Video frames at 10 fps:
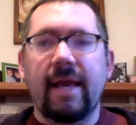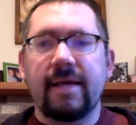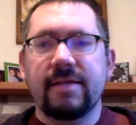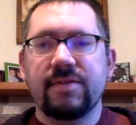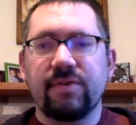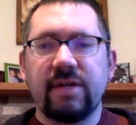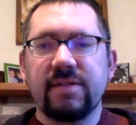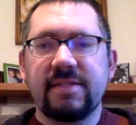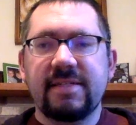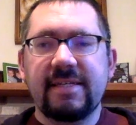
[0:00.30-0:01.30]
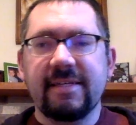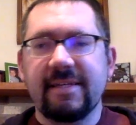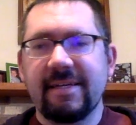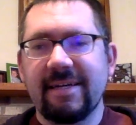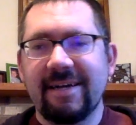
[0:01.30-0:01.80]
So here's the deal.
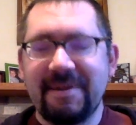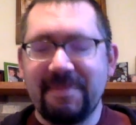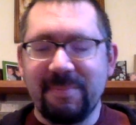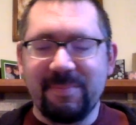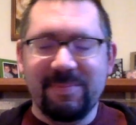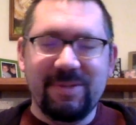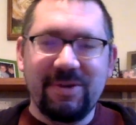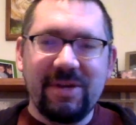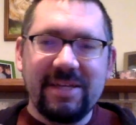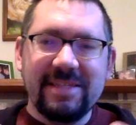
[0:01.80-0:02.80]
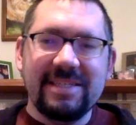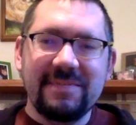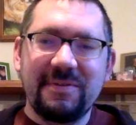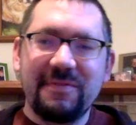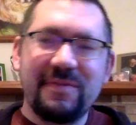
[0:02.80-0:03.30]
You get to see
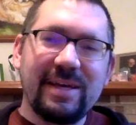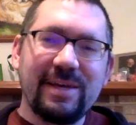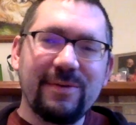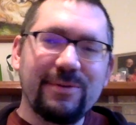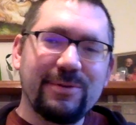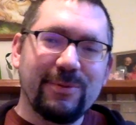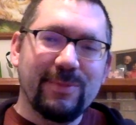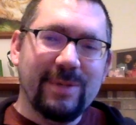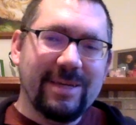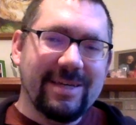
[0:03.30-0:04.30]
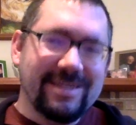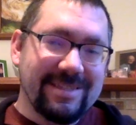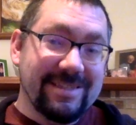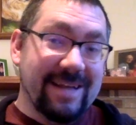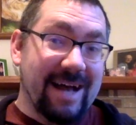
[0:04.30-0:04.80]
me via YouTube
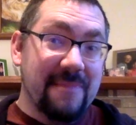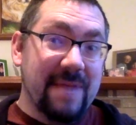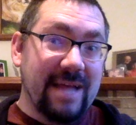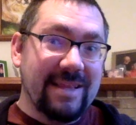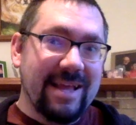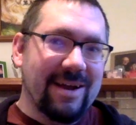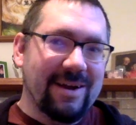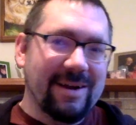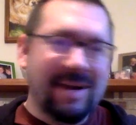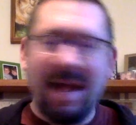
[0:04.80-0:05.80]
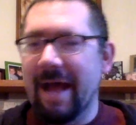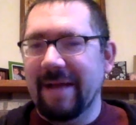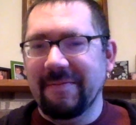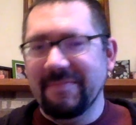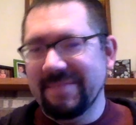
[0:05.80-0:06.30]
because I'm not there. I
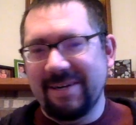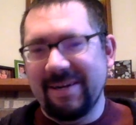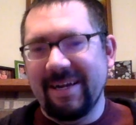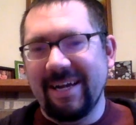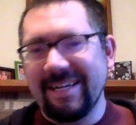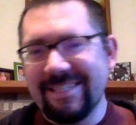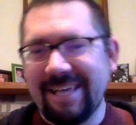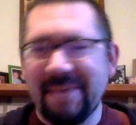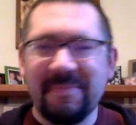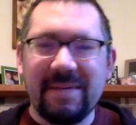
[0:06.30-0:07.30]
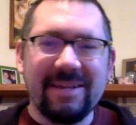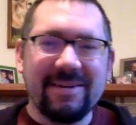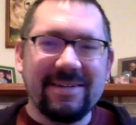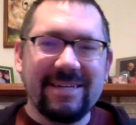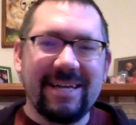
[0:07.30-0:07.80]
am sorry, I just can't be there
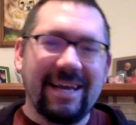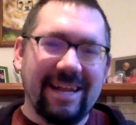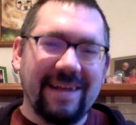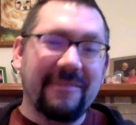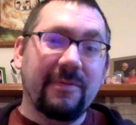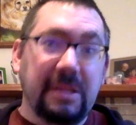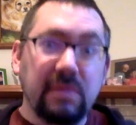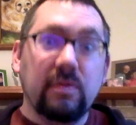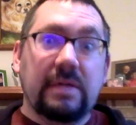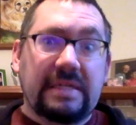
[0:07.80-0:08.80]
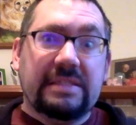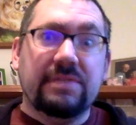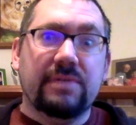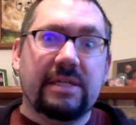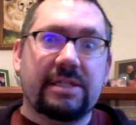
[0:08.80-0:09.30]
today, and I really want to
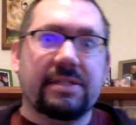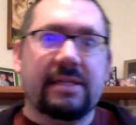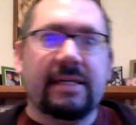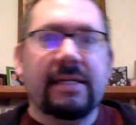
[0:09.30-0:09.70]
actually.